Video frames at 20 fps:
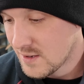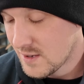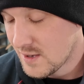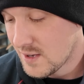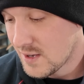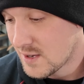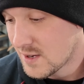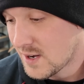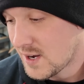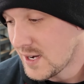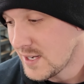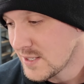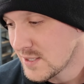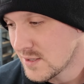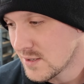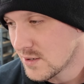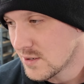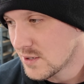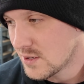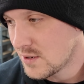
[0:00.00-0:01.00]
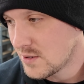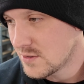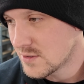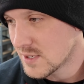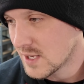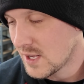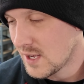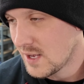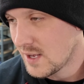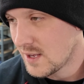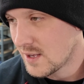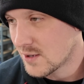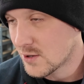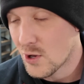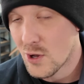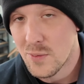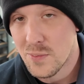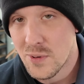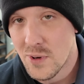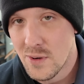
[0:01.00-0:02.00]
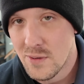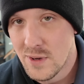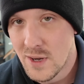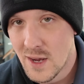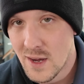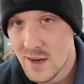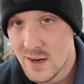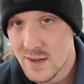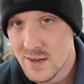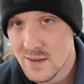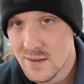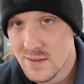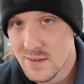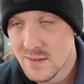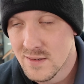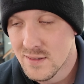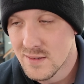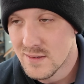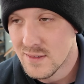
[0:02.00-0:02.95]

I still use a GoPro 9.